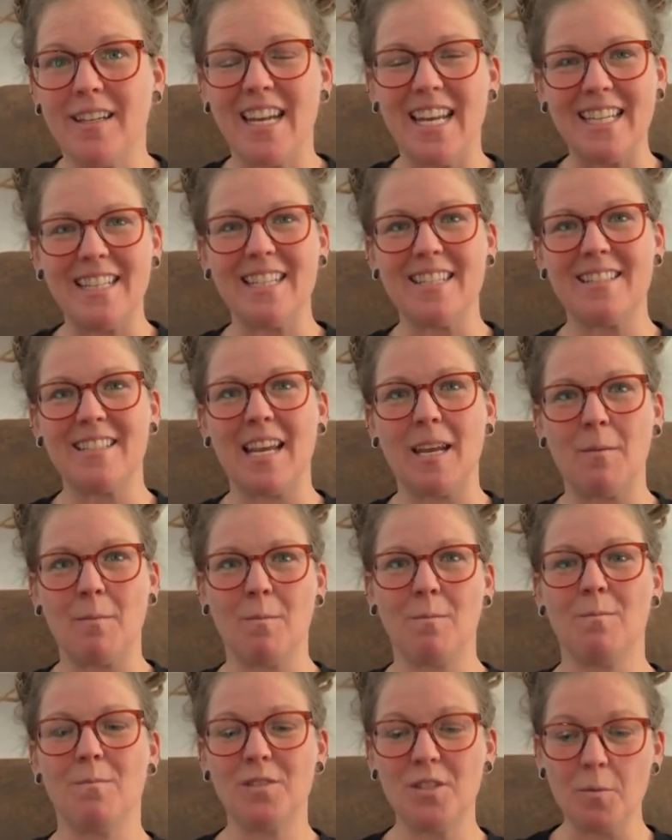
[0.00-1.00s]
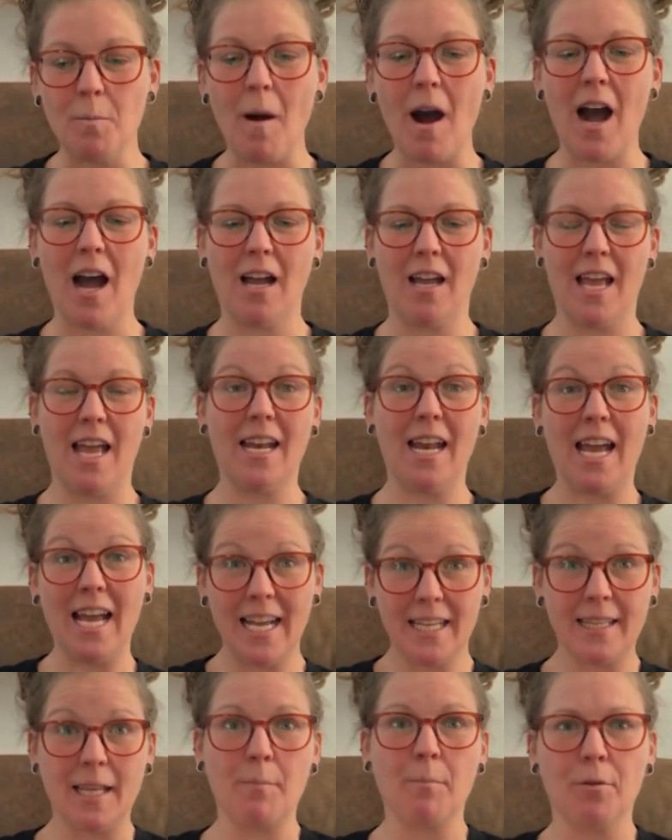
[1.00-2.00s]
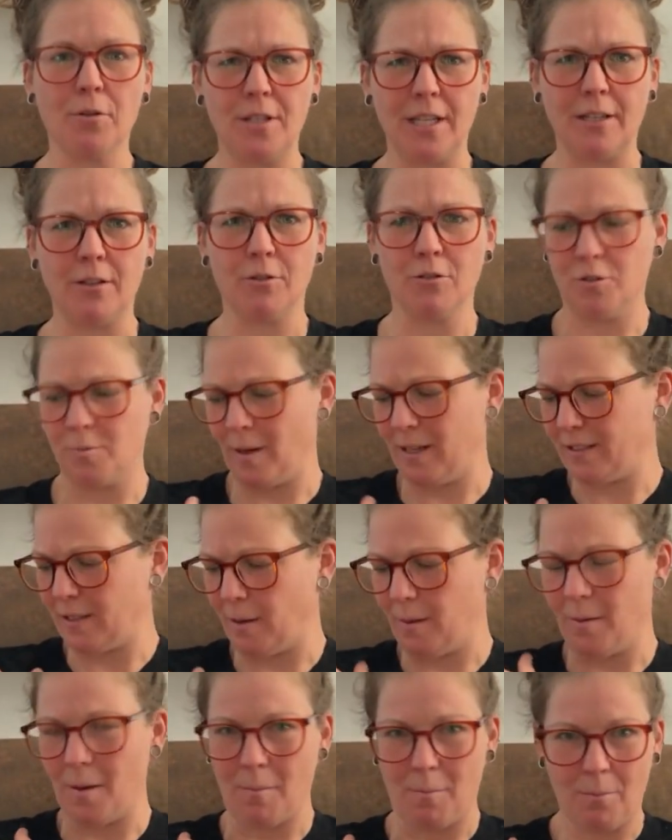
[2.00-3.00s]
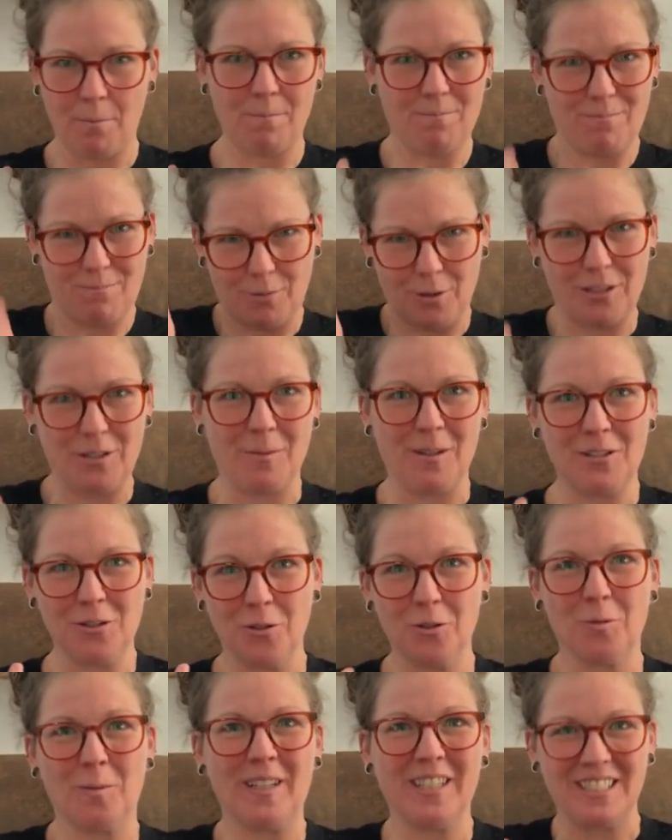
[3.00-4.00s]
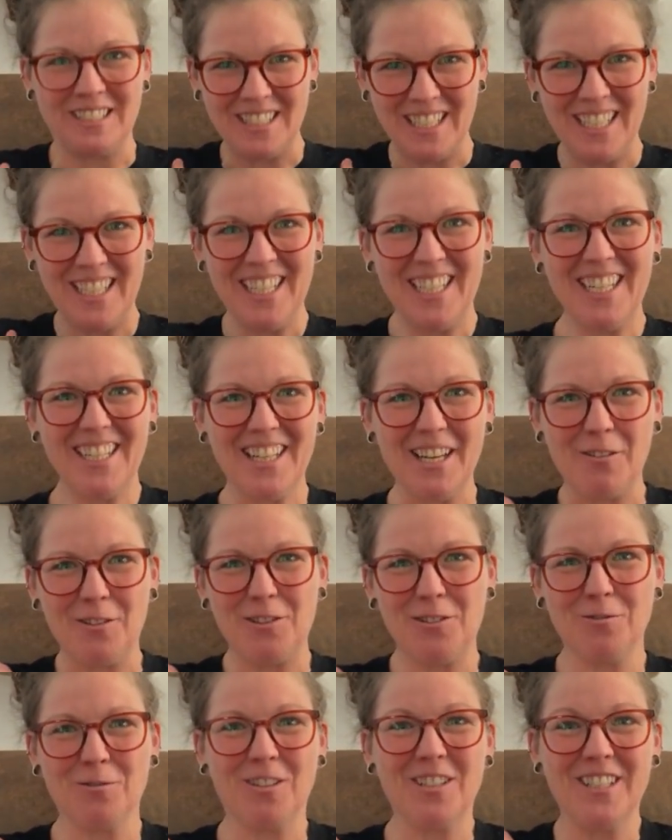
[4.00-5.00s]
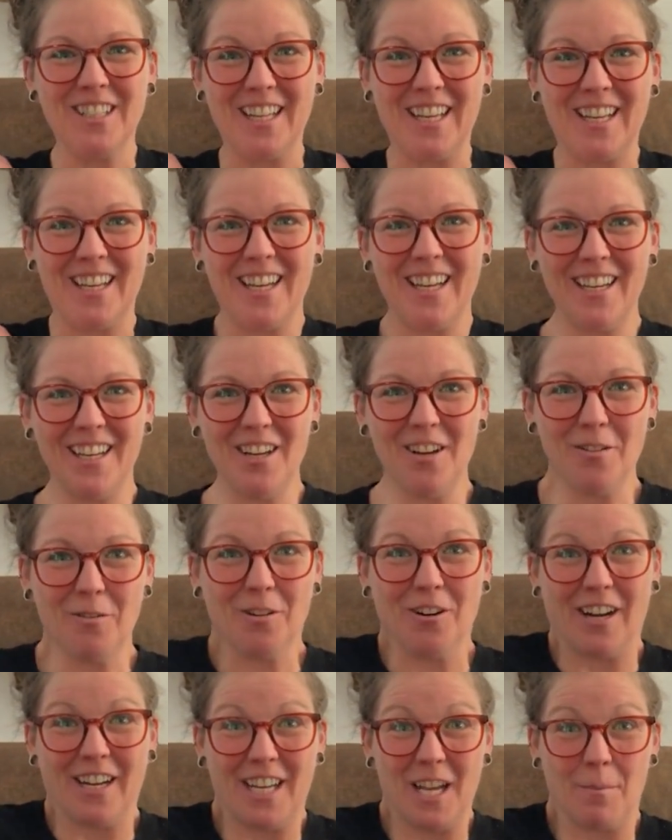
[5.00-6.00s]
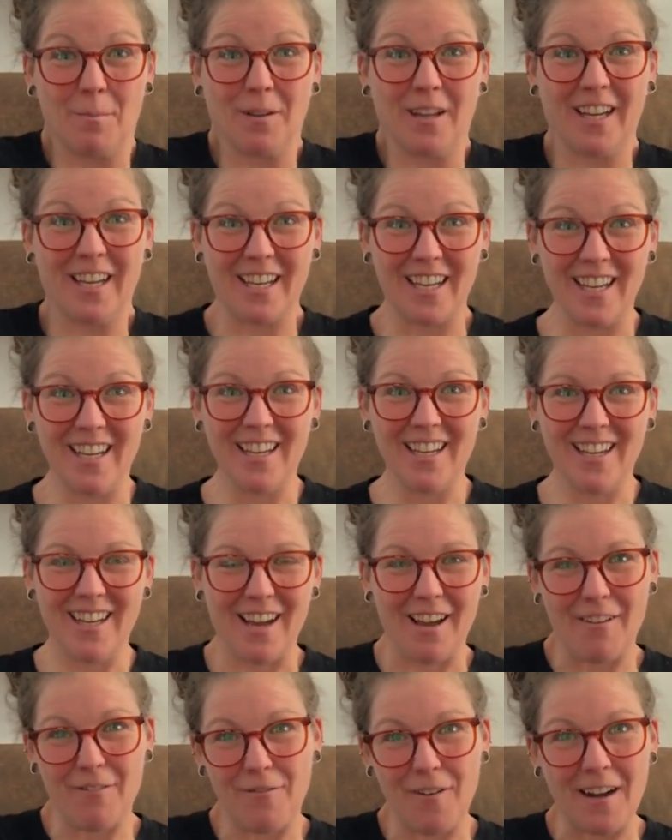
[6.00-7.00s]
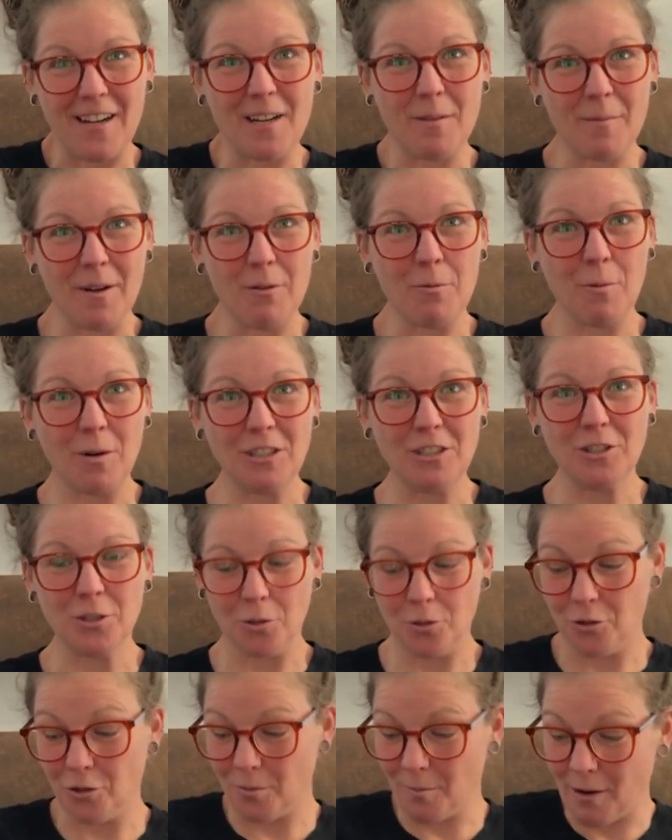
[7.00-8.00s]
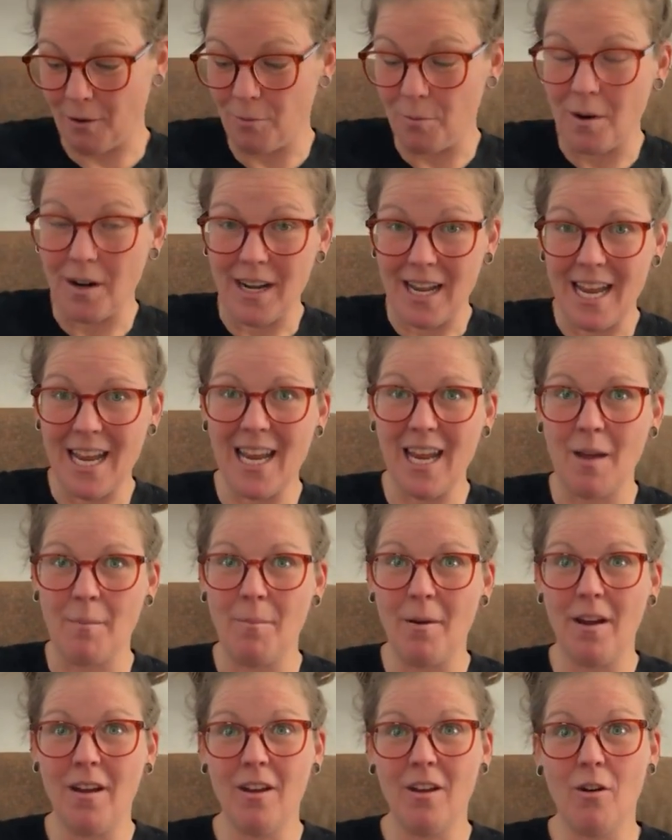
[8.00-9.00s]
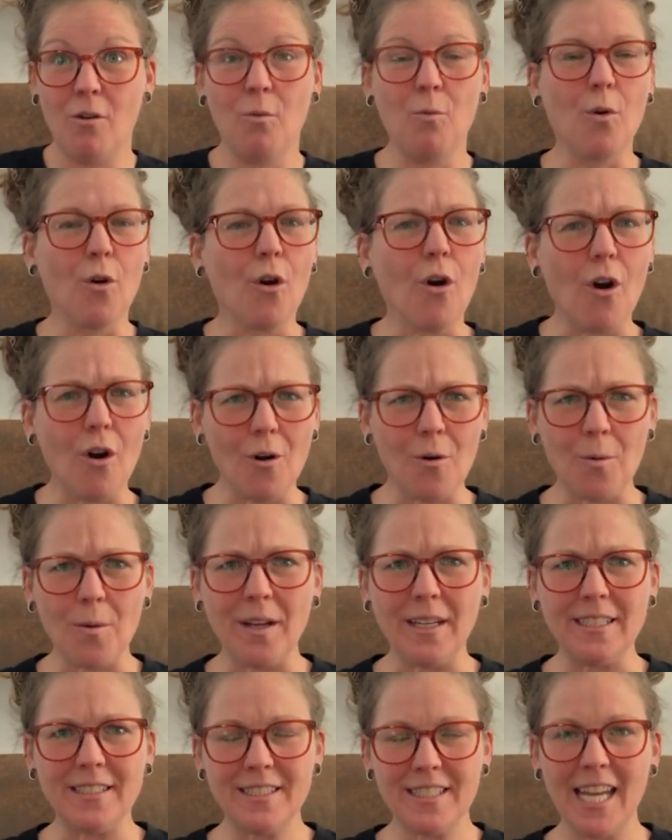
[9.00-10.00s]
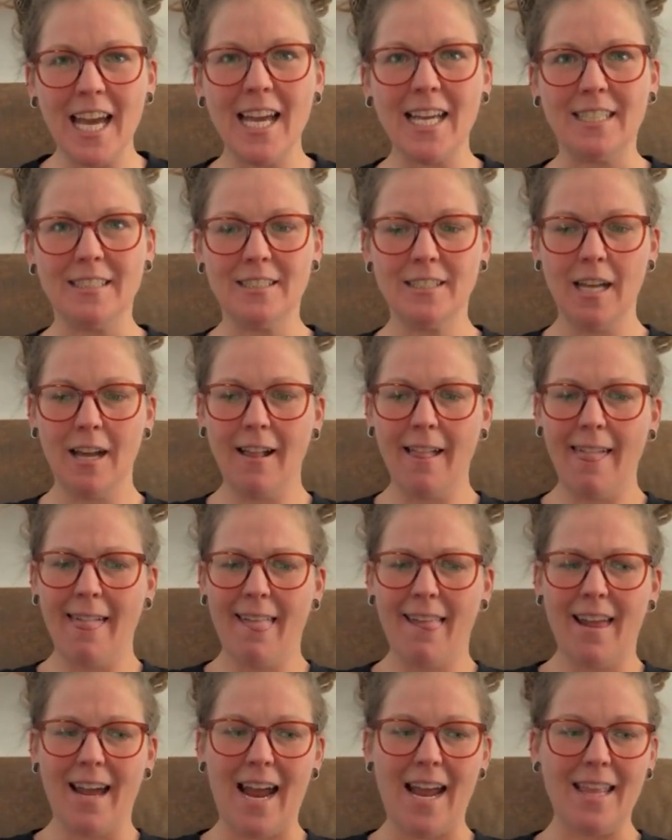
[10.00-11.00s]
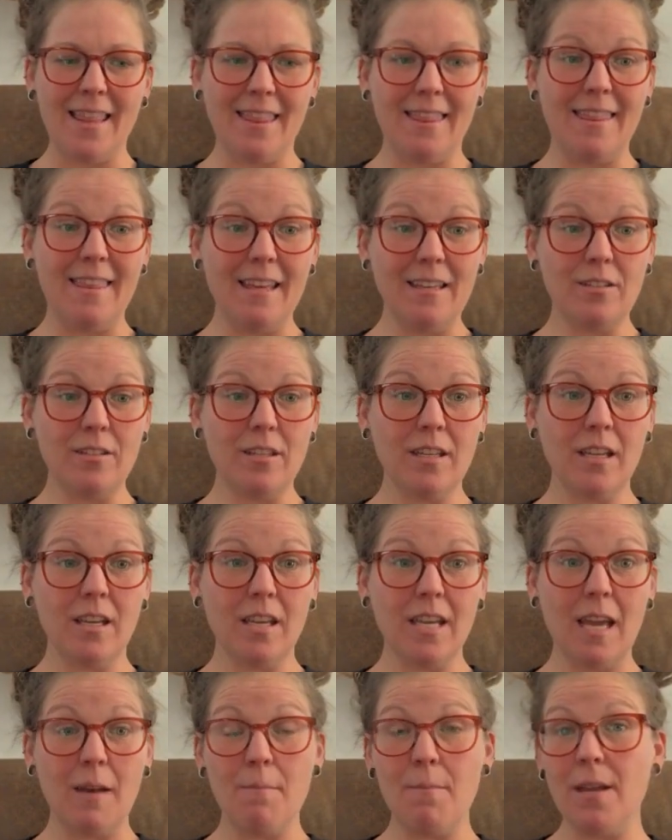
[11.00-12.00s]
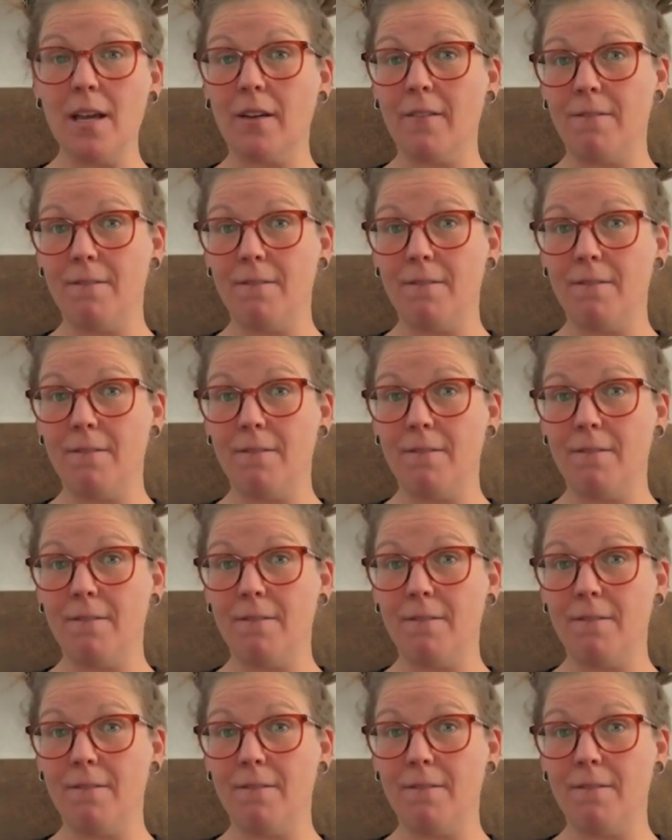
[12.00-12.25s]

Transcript: the same spot. And I had like particular spots. I point to my shoulder because that was one like where I kept like finding my one shoulder and my one hip were always tensed. And this can be a